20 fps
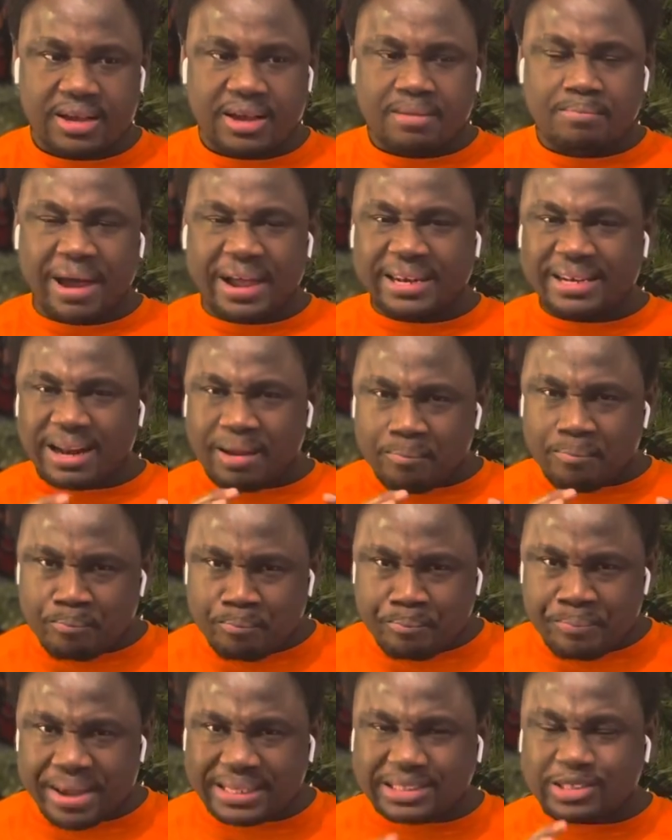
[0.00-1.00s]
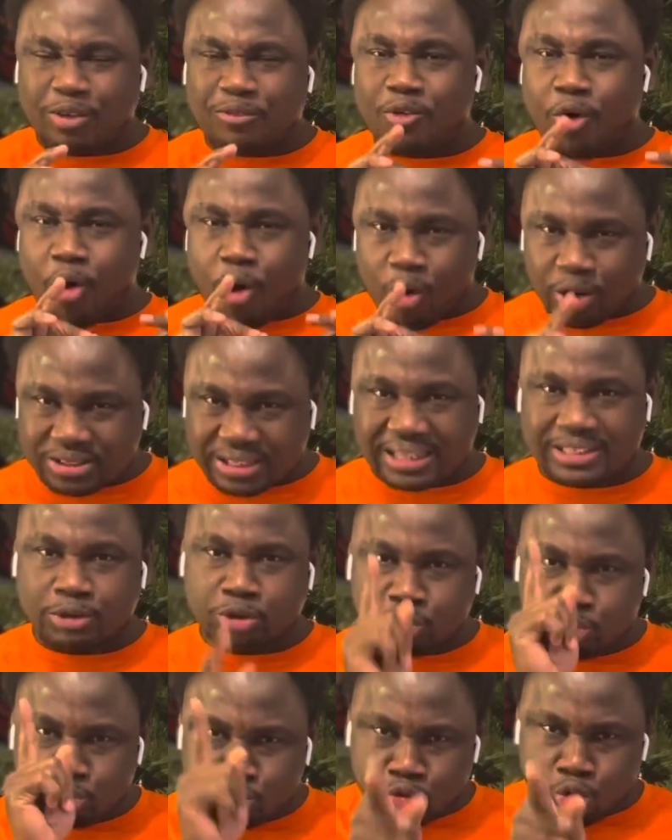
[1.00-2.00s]
But in the midst of all that,
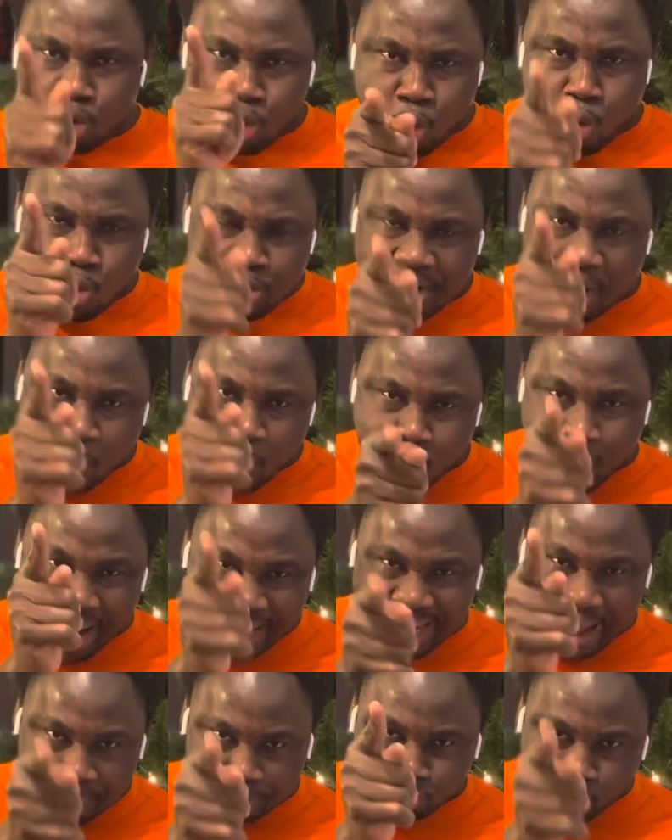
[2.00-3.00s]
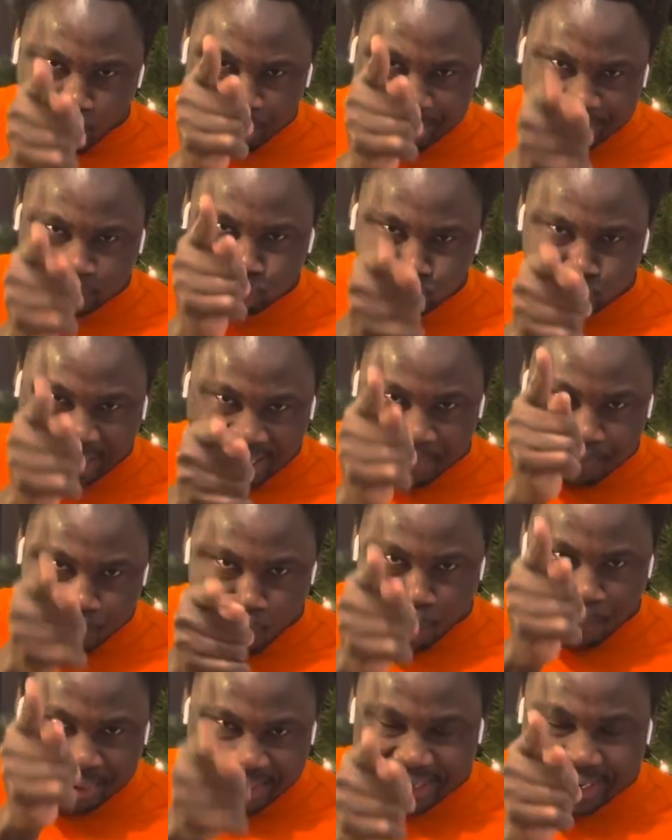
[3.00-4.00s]
you, the one I'm talking to and I'm
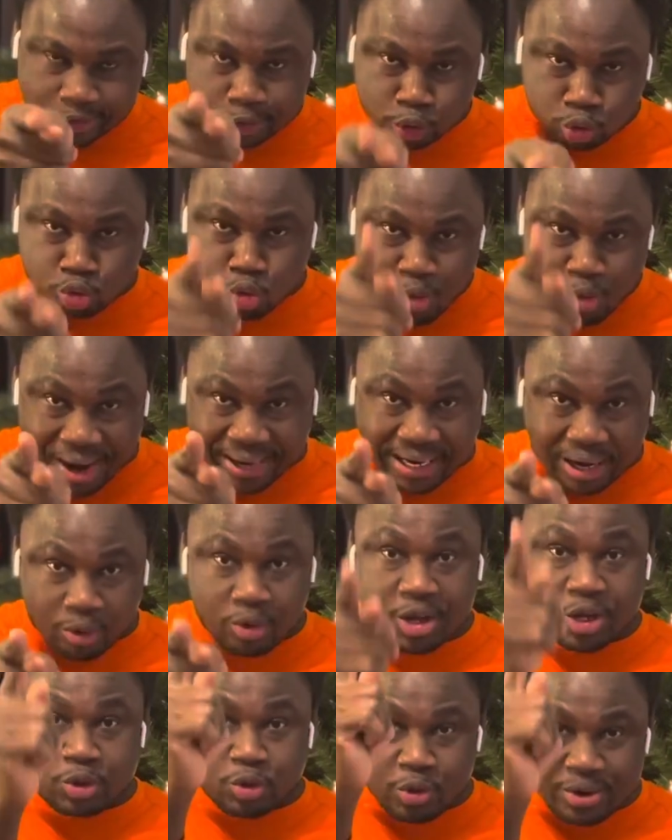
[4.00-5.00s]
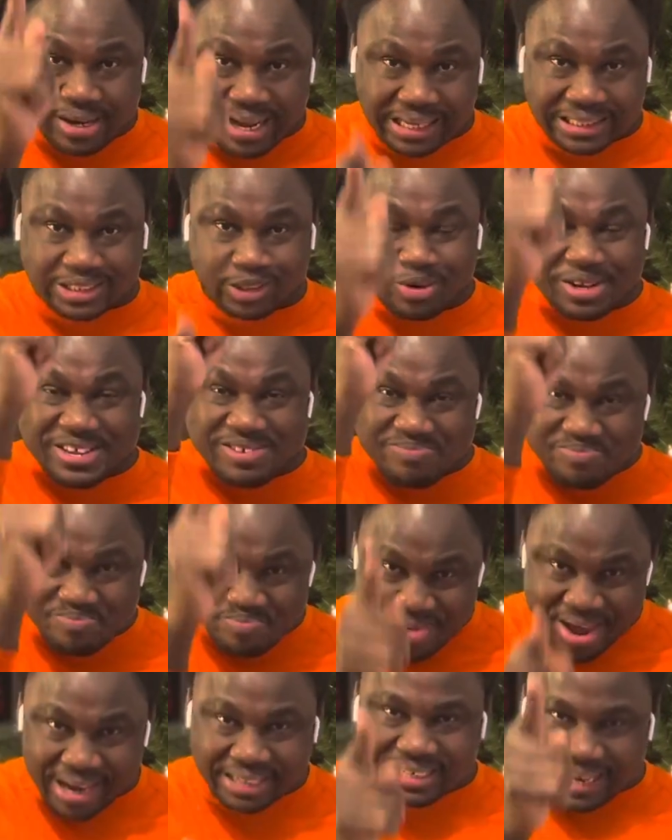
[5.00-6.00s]
communicating to right now, you can still
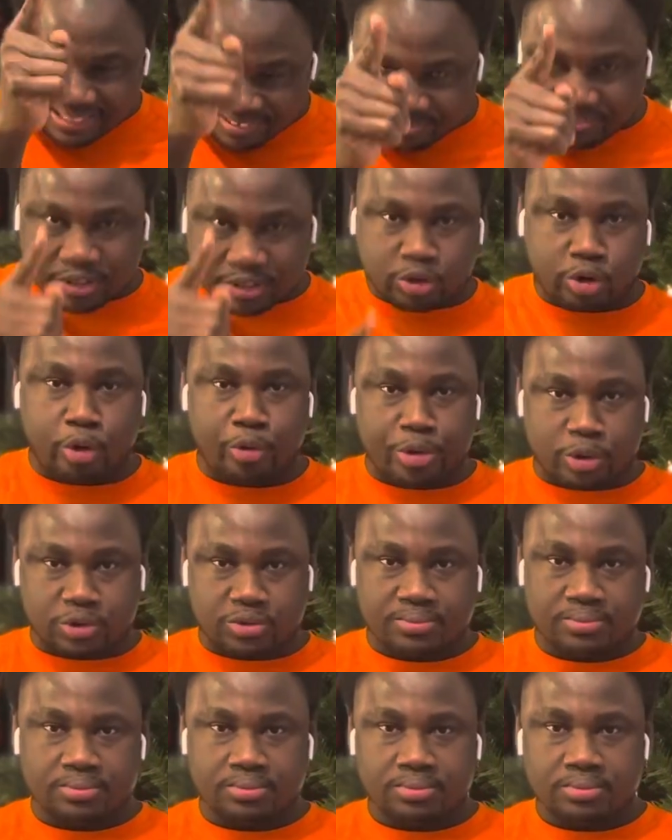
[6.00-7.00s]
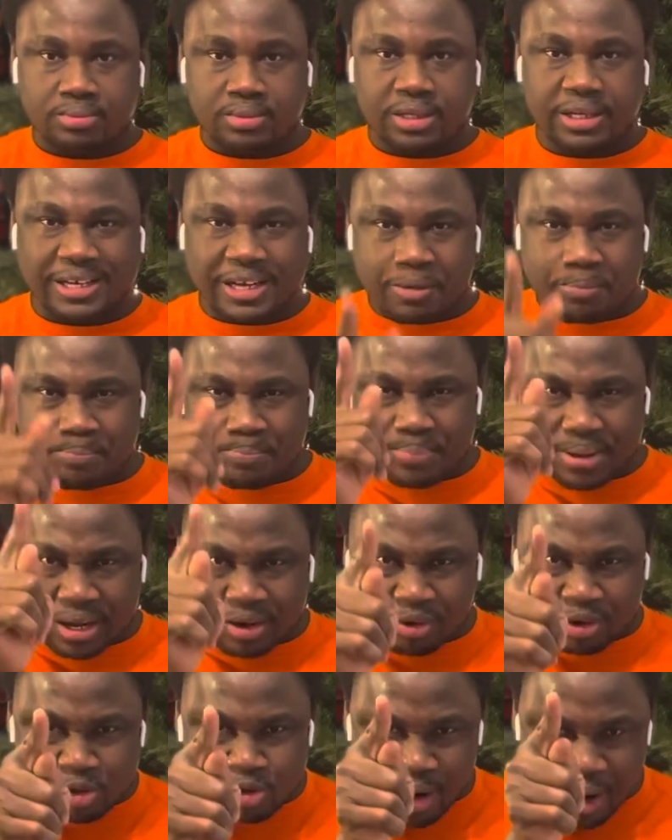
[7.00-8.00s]
emerge as victorious. It depends
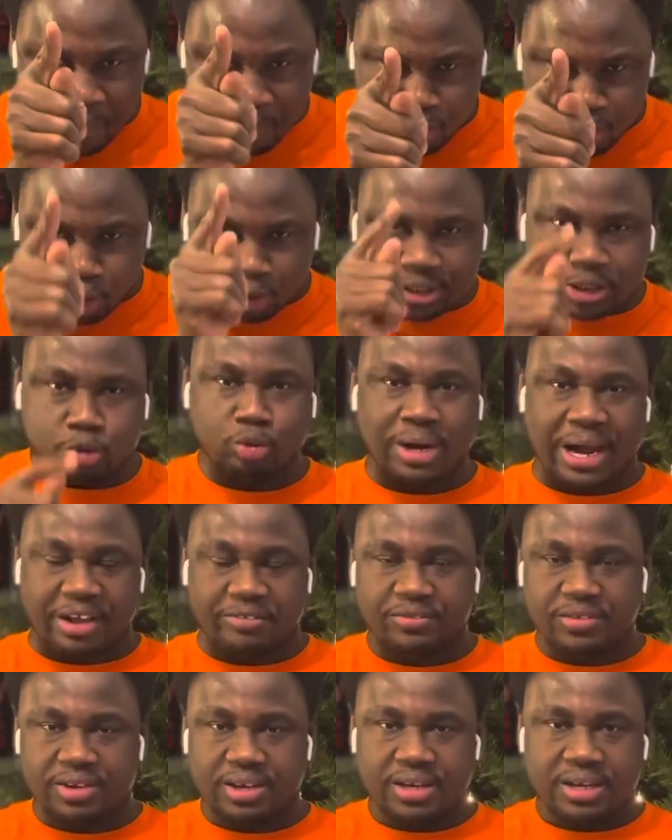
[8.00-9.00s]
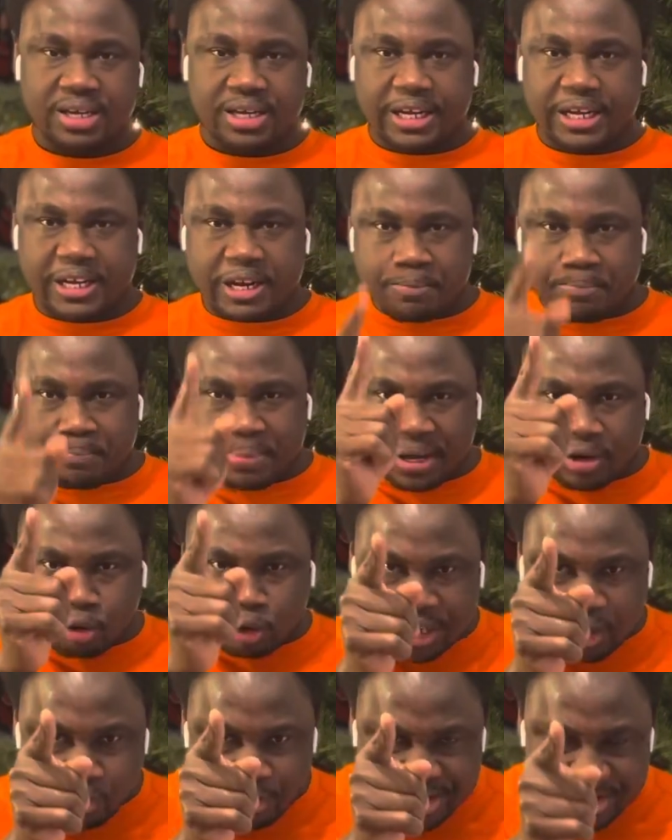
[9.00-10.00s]
on your approach to life. It depends
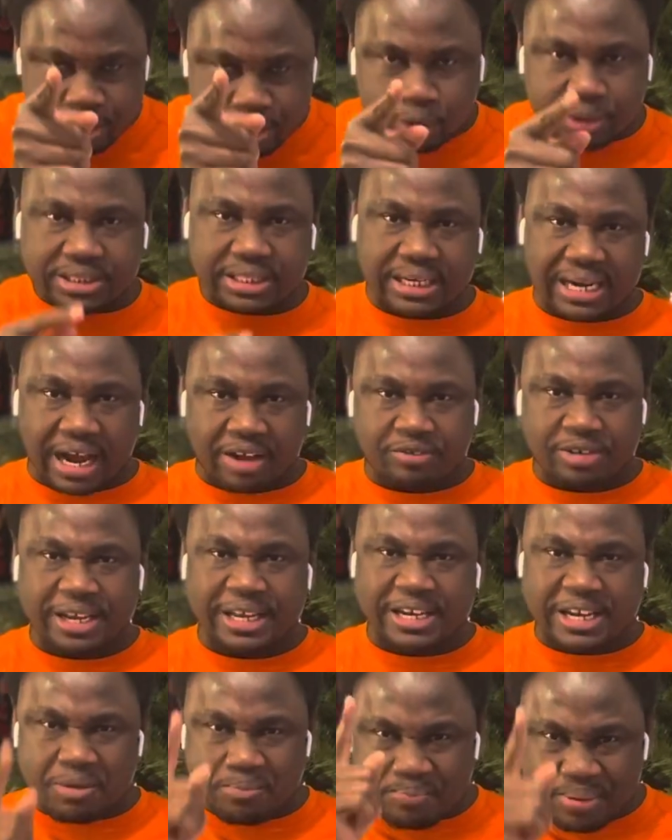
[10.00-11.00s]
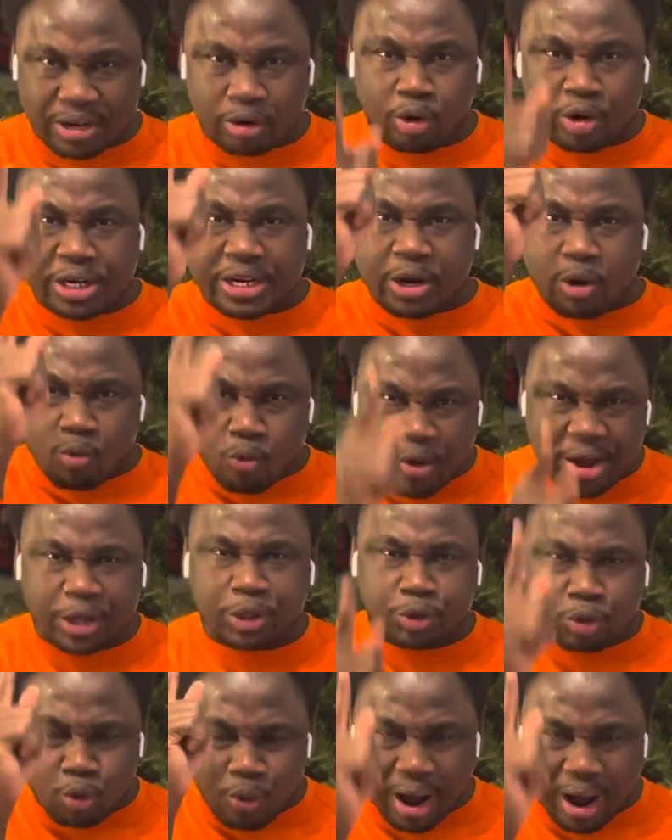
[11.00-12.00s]
on the way you see life. It depends on the way
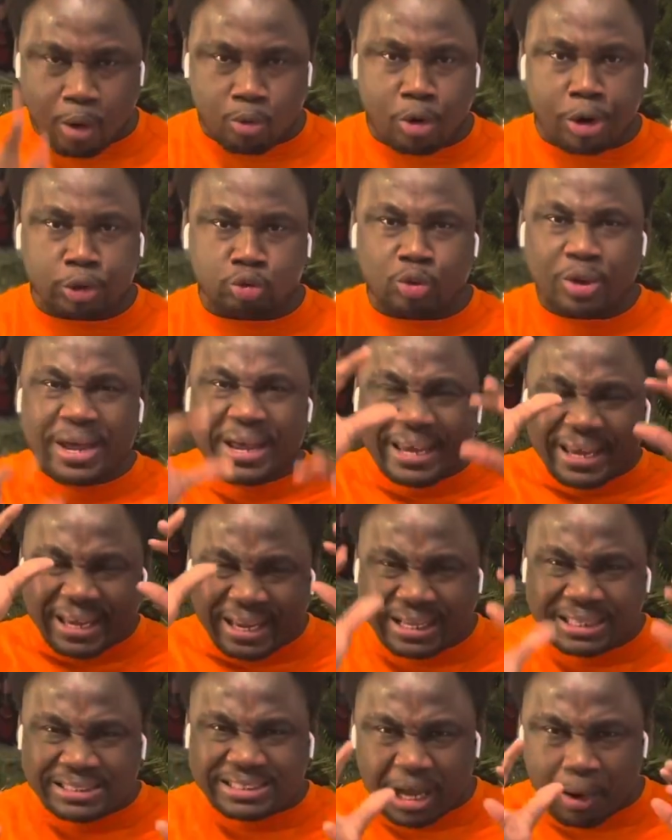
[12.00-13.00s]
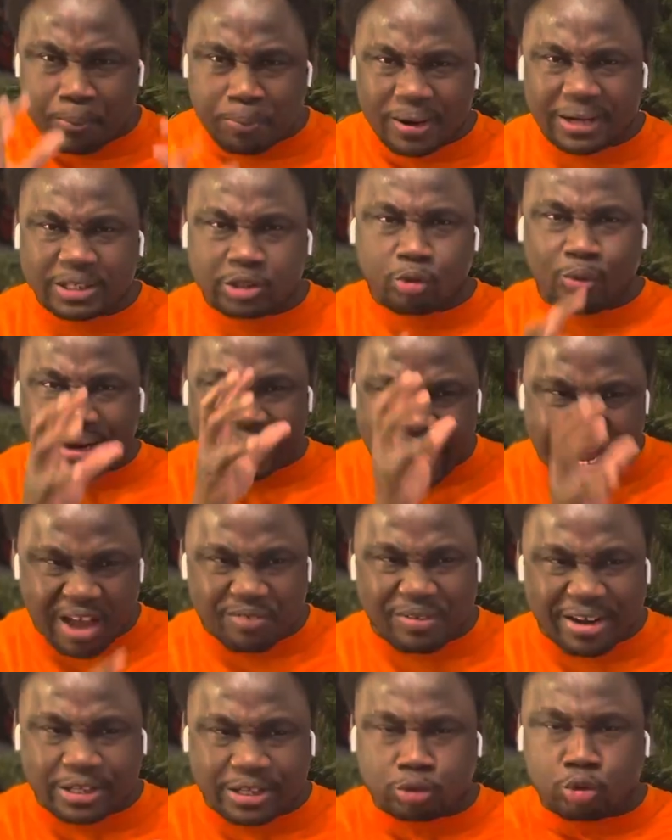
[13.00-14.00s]
you are going to interpret
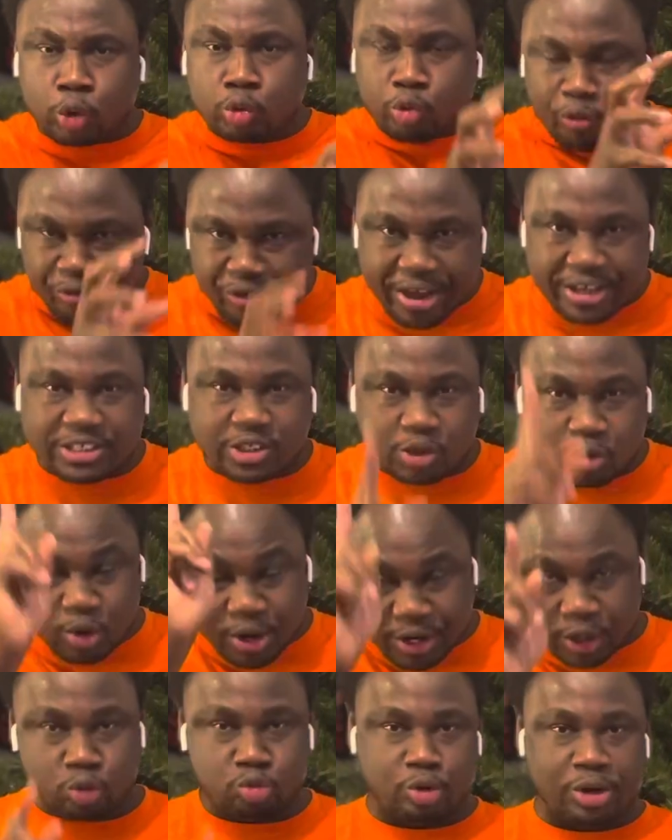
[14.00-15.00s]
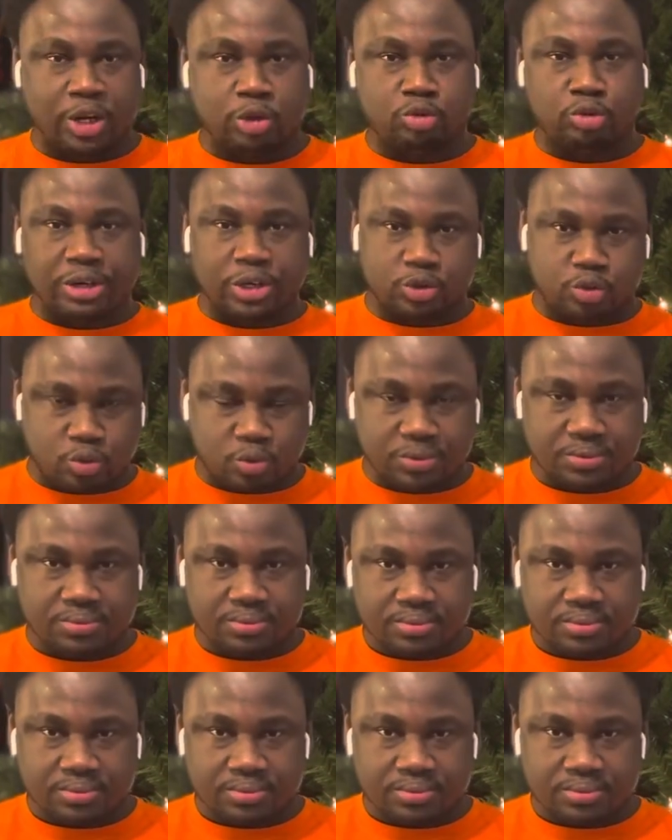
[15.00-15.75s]
whatever is going to face you in 2022.